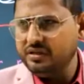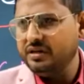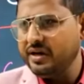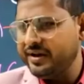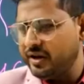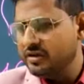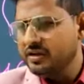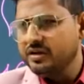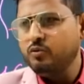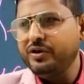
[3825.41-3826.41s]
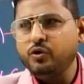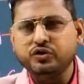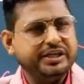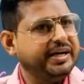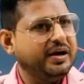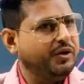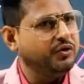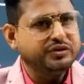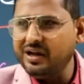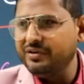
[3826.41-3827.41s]
And Windows 8, Windows
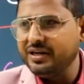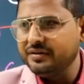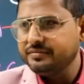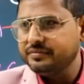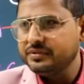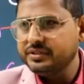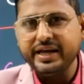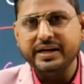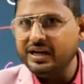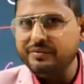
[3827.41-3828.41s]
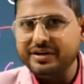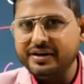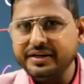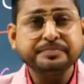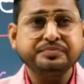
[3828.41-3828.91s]
11, 10, 11, right?